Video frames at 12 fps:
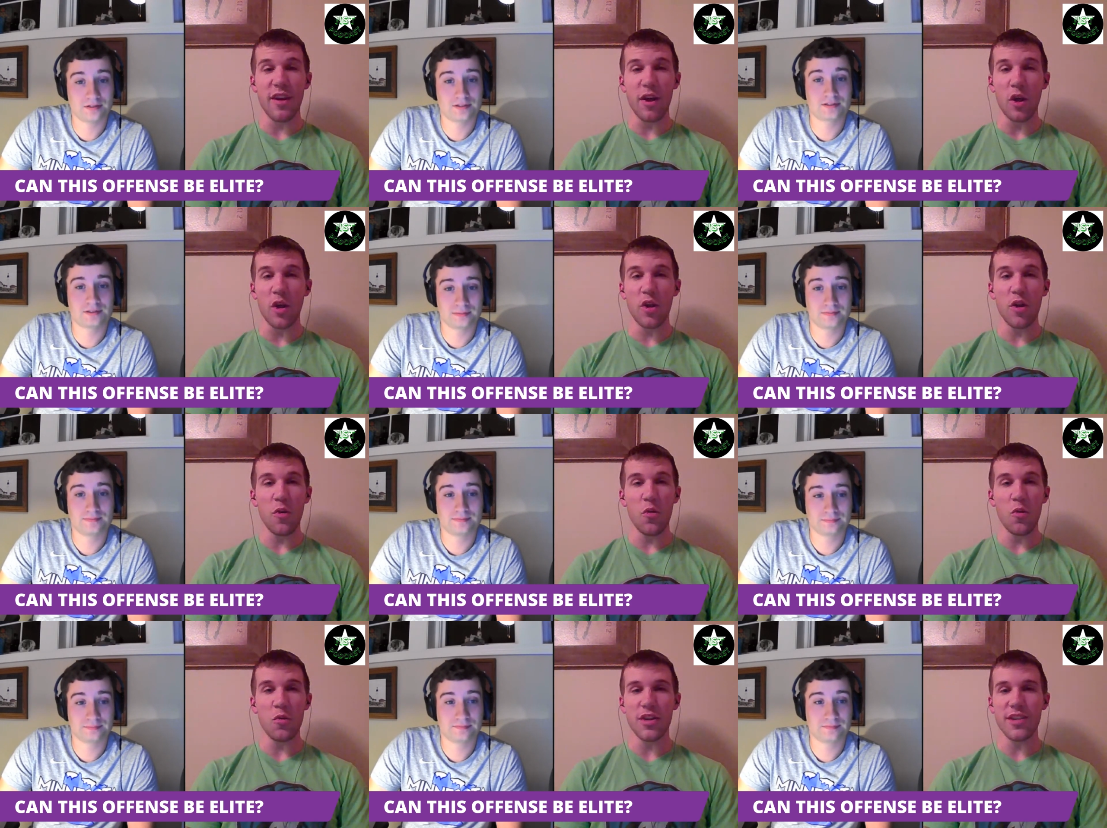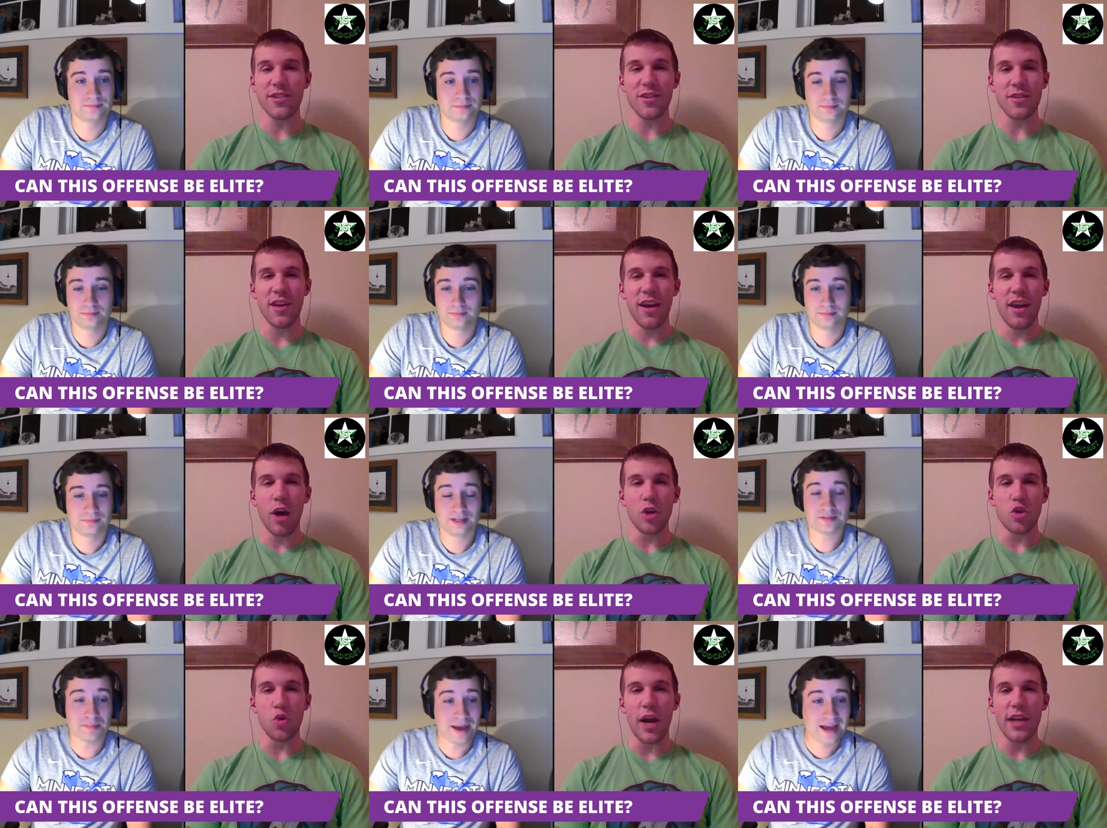Speaker 1: a huge. That's just a
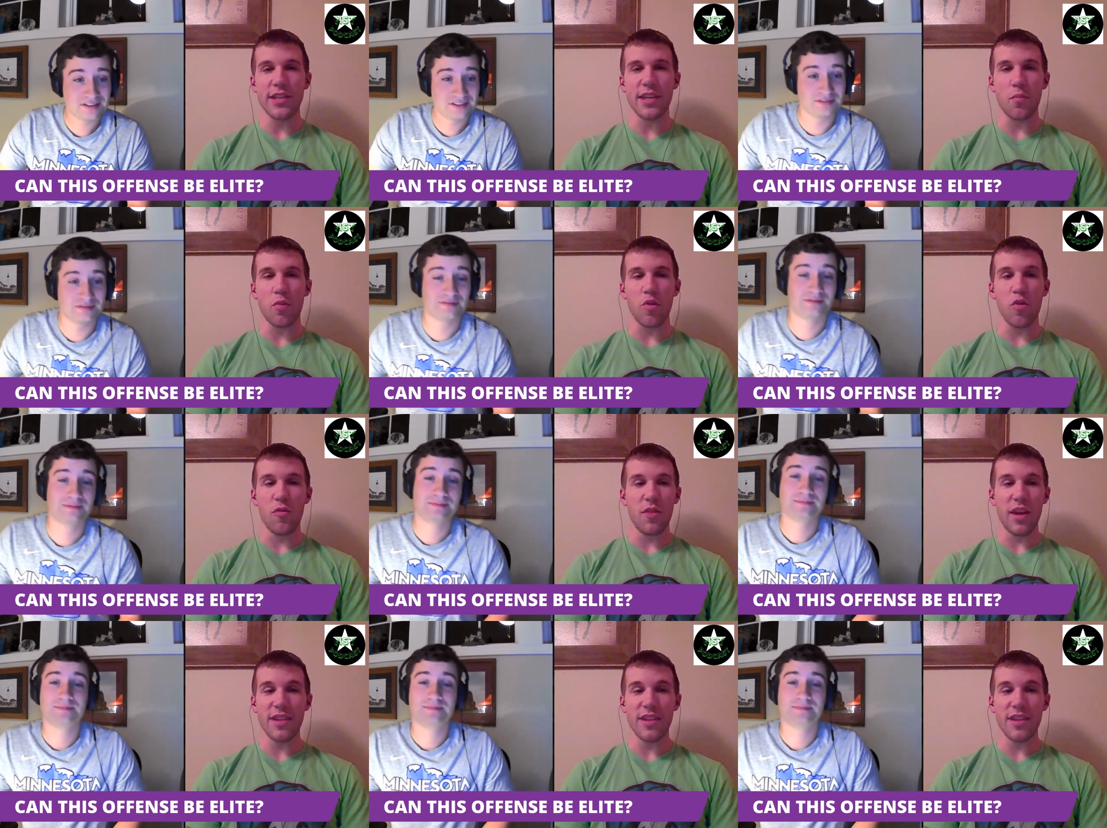that's drastic improvement.